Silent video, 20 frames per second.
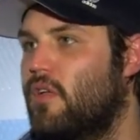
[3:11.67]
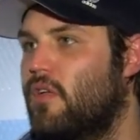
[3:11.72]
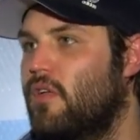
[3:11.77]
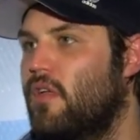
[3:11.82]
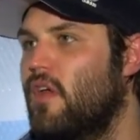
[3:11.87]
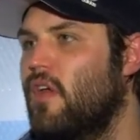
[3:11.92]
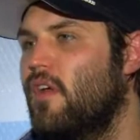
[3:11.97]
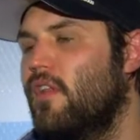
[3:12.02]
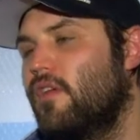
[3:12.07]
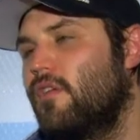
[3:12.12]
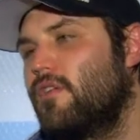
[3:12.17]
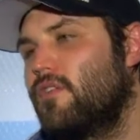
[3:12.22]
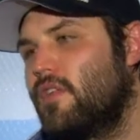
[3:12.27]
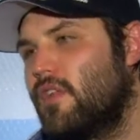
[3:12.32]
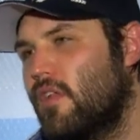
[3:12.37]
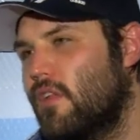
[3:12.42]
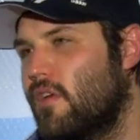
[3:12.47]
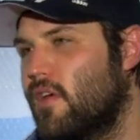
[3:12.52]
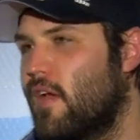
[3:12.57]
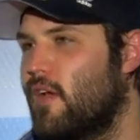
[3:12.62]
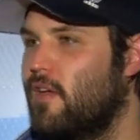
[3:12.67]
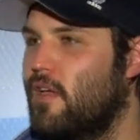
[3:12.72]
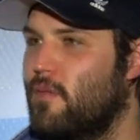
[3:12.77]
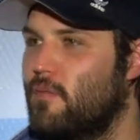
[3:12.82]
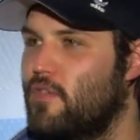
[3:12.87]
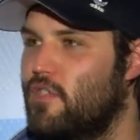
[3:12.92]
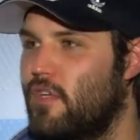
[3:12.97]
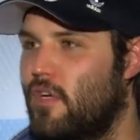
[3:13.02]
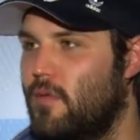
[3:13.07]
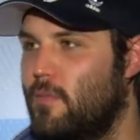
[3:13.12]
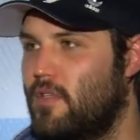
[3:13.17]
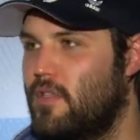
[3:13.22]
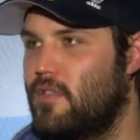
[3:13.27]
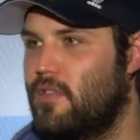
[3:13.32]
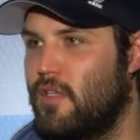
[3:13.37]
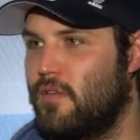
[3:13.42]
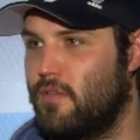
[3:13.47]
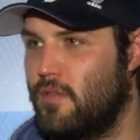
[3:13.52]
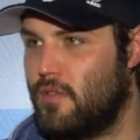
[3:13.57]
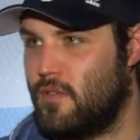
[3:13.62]
And there was another guy named Jeremy
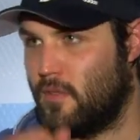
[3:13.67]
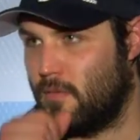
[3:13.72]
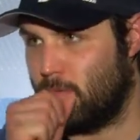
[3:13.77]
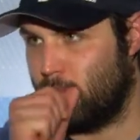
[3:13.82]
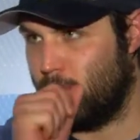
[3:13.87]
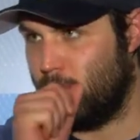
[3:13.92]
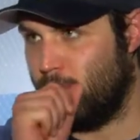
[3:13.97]
Stevenson.